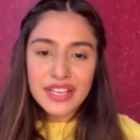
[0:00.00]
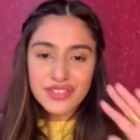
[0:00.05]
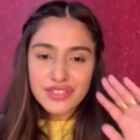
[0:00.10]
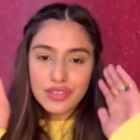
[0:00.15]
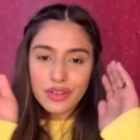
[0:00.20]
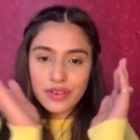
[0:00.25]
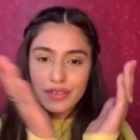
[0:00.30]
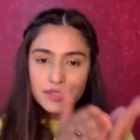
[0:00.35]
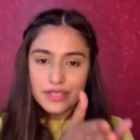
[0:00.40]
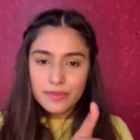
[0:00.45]
just
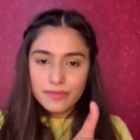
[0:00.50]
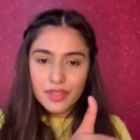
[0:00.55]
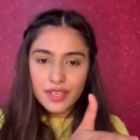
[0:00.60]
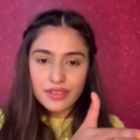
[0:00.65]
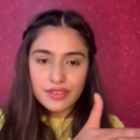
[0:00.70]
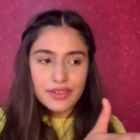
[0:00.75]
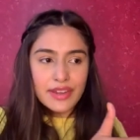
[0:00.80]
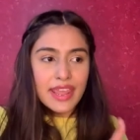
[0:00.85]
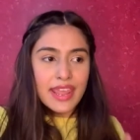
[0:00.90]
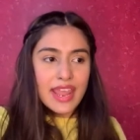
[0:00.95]
ordered something
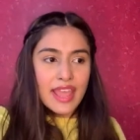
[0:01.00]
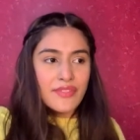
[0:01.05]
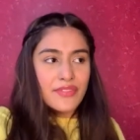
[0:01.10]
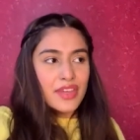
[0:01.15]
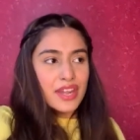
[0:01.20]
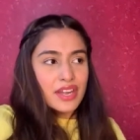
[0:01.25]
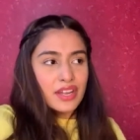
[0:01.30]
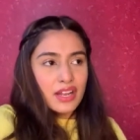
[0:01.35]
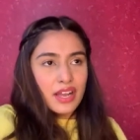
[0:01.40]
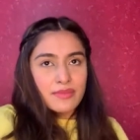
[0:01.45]
today and then
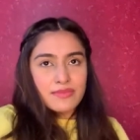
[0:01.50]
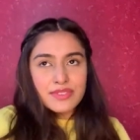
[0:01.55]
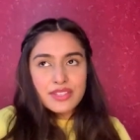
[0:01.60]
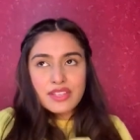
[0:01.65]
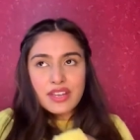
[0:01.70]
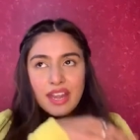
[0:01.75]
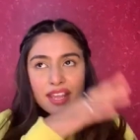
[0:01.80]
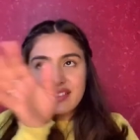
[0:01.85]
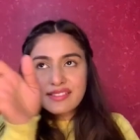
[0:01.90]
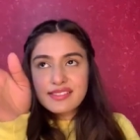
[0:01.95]
it comes in the
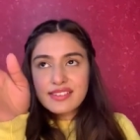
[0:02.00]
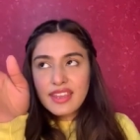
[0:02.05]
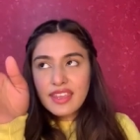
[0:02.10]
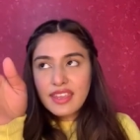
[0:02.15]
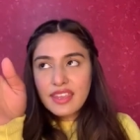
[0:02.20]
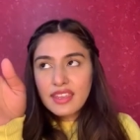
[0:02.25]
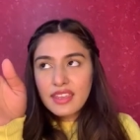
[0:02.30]
next day.